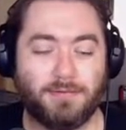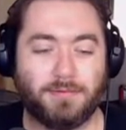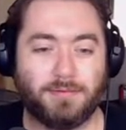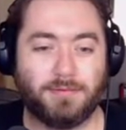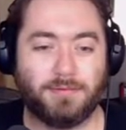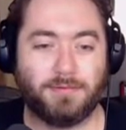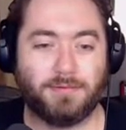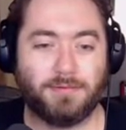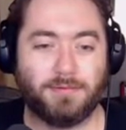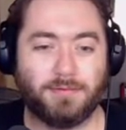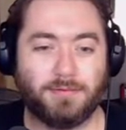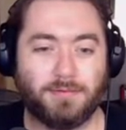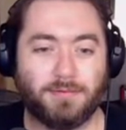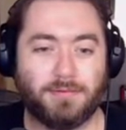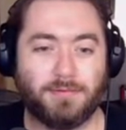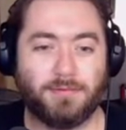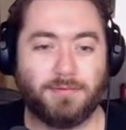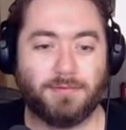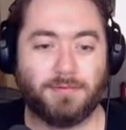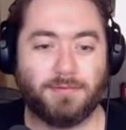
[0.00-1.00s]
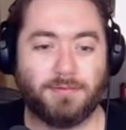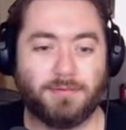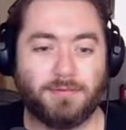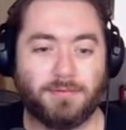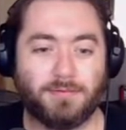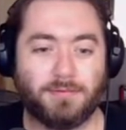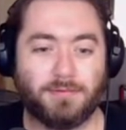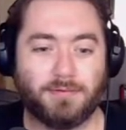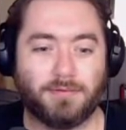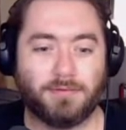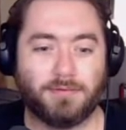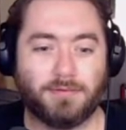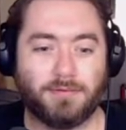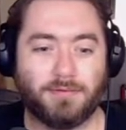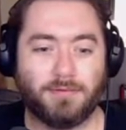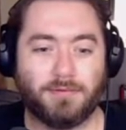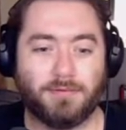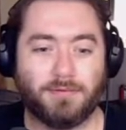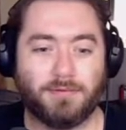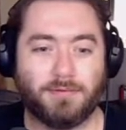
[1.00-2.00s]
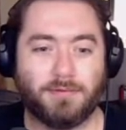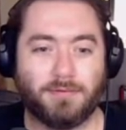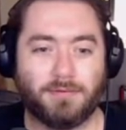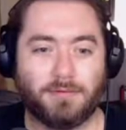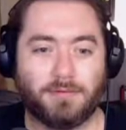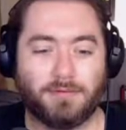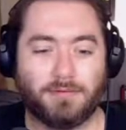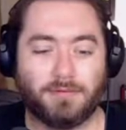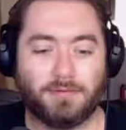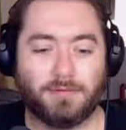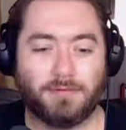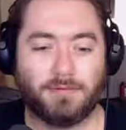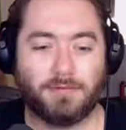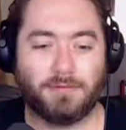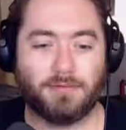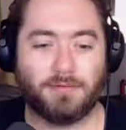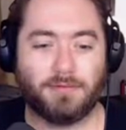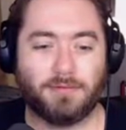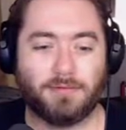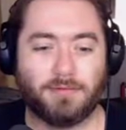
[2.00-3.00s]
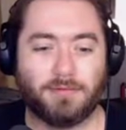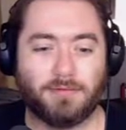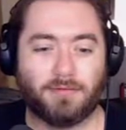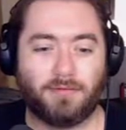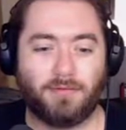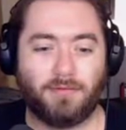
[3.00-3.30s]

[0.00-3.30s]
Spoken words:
[no speech]